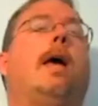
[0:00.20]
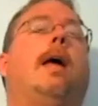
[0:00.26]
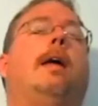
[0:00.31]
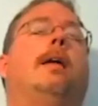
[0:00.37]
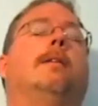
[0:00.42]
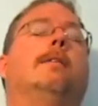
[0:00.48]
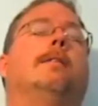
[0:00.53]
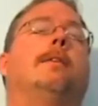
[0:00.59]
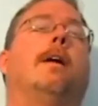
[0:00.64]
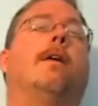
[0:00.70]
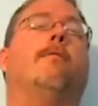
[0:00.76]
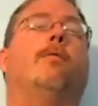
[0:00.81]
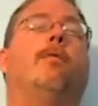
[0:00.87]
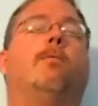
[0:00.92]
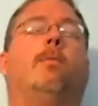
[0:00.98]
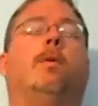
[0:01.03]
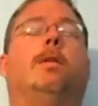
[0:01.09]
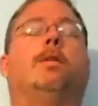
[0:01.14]
Hey, this is
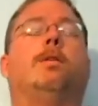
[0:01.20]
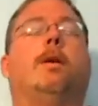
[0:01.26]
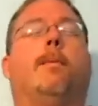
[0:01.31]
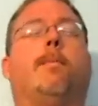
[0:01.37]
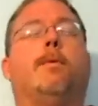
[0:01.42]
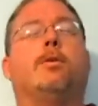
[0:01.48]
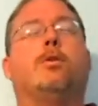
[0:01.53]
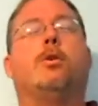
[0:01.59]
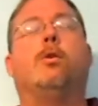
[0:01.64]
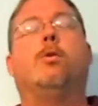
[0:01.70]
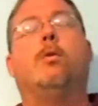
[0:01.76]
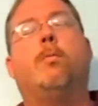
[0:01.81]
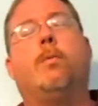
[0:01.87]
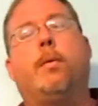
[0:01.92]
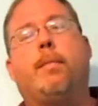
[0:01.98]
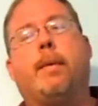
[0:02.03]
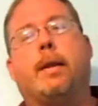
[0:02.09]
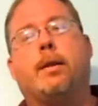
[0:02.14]
David with the Shepherd School, and
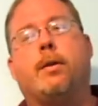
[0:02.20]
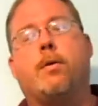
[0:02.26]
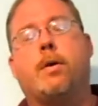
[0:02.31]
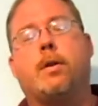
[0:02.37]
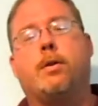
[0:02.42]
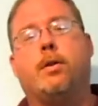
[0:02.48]
we're about to go out